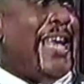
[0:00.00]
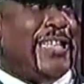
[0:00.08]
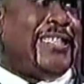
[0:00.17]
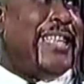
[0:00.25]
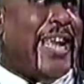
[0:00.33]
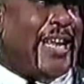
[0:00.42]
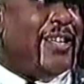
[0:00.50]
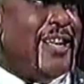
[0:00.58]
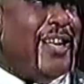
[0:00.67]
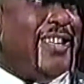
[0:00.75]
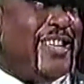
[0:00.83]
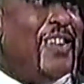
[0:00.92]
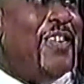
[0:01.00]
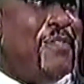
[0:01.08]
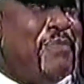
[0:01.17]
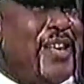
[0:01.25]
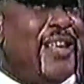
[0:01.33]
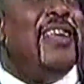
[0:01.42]
last night. You know
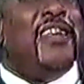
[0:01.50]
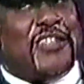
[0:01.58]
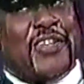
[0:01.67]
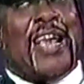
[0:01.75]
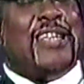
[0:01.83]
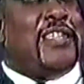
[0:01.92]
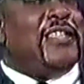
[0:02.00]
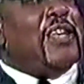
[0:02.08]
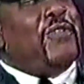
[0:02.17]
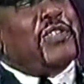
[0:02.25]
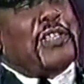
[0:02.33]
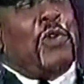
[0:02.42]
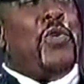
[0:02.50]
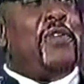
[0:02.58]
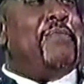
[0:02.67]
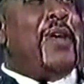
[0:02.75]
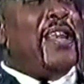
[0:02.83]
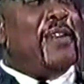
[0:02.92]
what I mean? So that's the difference that
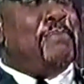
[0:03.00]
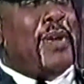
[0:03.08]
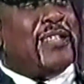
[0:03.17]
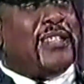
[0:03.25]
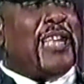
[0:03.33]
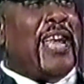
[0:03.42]
we've made at Bed-Stuy.